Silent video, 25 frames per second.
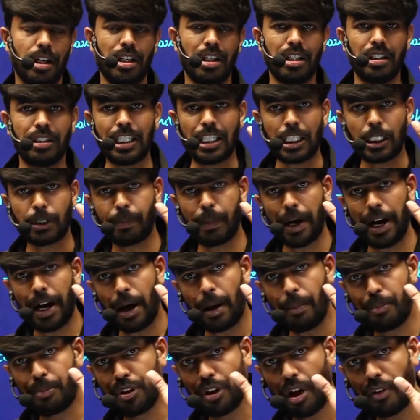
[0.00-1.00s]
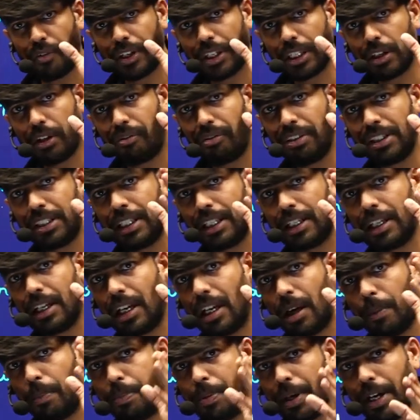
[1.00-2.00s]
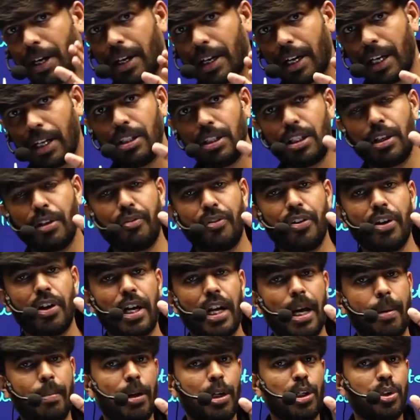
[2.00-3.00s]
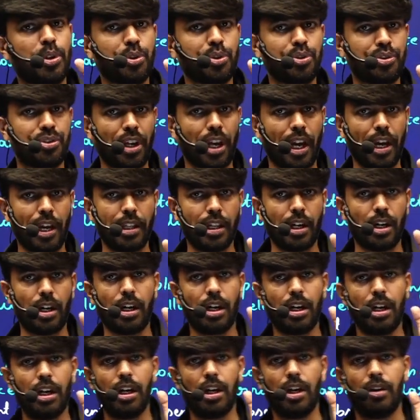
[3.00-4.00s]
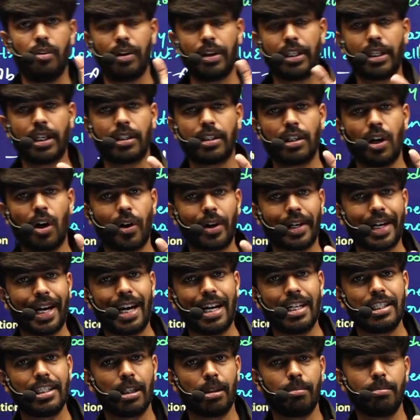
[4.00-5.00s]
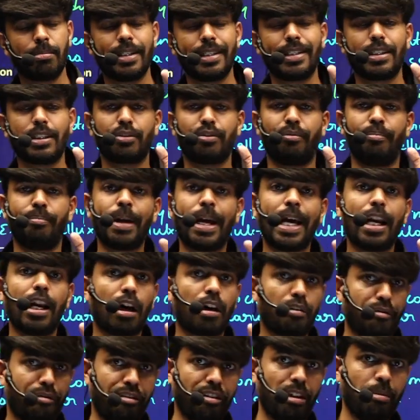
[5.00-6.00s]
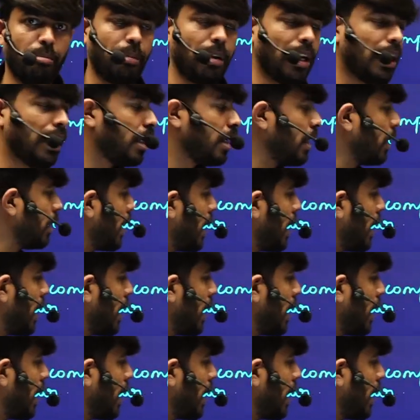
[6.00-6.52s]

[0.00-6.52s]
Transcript: Just by observing the physical appearance, if you are able to say the whether the organism is male or female, then